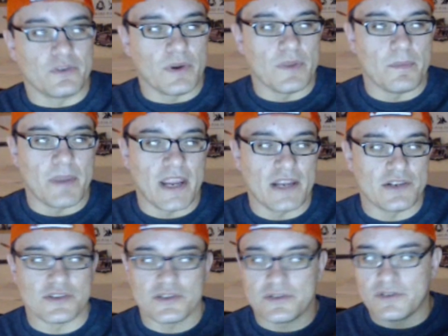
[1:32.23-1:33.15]
The way the
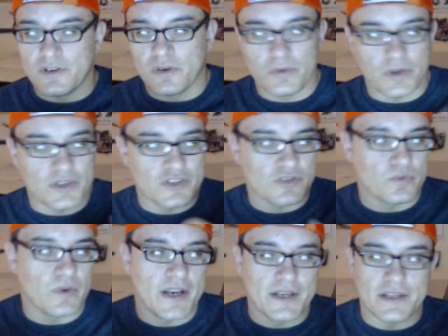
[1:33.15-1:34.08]
pages, you know, you just
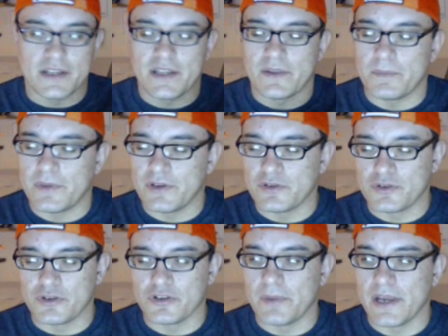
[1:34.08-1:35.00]
read and you
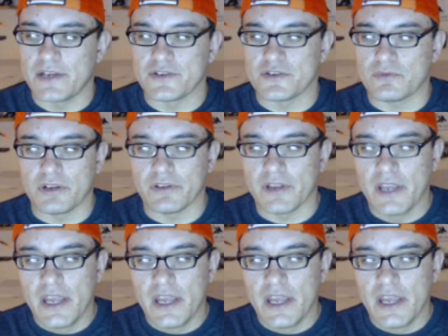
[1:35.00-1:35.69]
turn the pages quickly.